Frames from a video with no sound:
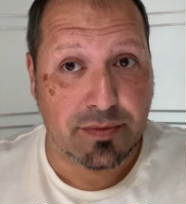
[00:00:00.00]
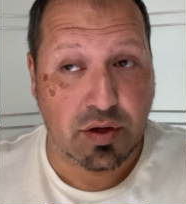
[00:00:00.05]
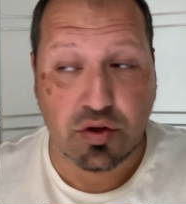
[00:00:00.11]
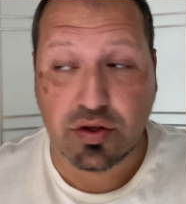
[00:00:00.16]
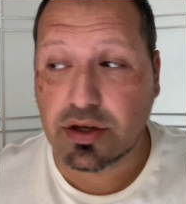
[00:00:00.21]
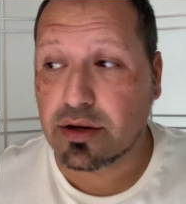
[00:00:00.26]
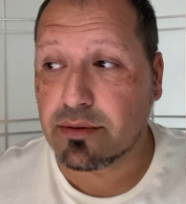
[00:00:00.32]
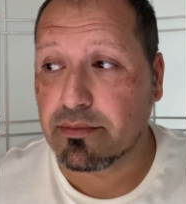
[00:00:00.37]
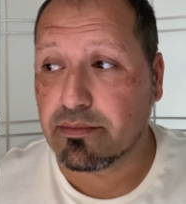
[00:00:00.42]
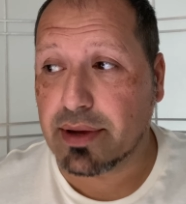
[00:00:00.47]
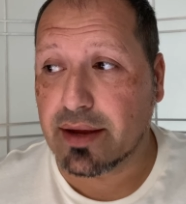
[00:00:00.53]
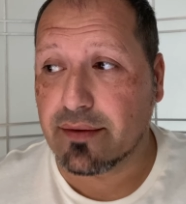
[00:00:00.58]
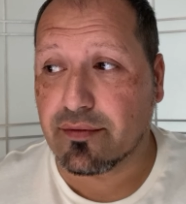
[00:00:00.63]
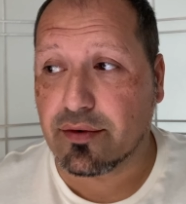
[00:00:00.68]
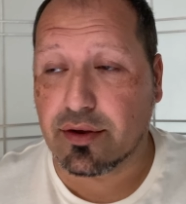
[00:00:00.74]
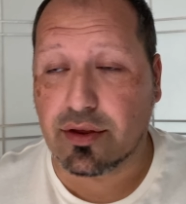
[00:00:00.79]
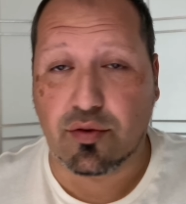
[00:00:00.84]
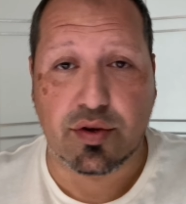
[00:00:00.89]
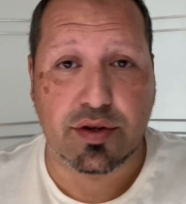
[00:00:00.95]
Who's going to pay
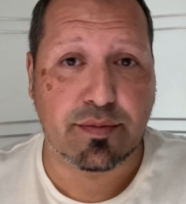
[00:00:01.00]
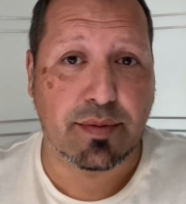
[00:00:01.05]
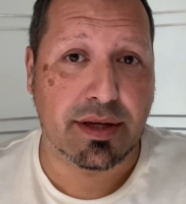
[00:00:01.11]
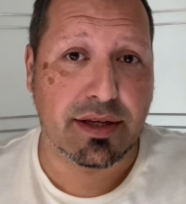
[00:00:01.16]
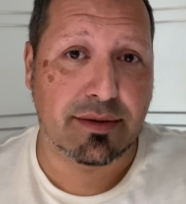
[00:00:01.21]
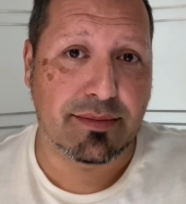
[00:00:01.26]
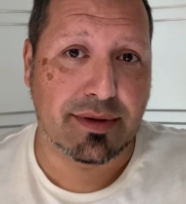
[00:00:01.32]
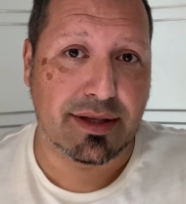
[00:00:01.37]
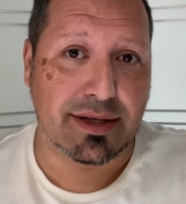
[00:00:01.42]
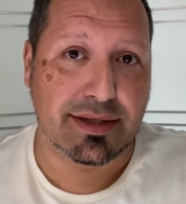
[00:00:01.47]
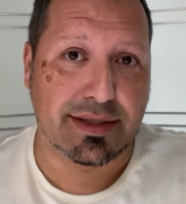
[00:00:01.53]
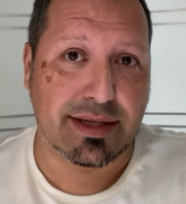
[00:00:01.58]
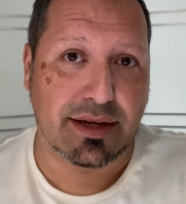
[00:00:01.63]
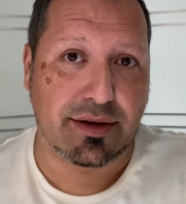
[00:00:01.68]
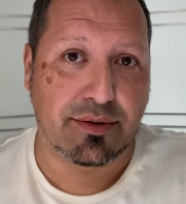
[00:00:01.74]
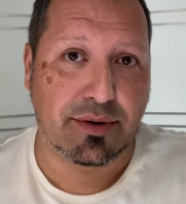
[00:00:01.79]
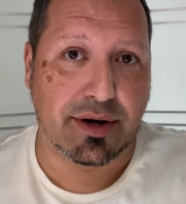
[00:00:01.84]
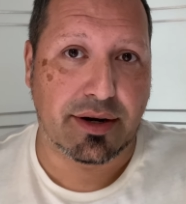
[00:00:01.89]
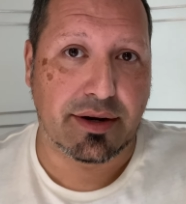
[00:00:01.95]
for the responsibilities that
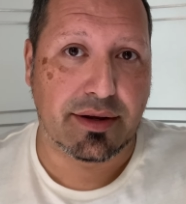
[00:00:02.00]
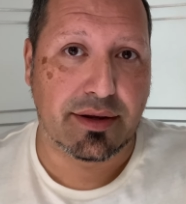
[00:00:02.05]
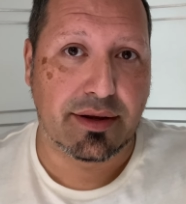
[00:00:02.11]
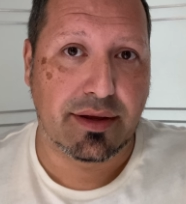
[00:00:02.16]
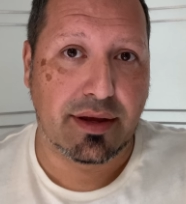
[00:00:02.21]
you are?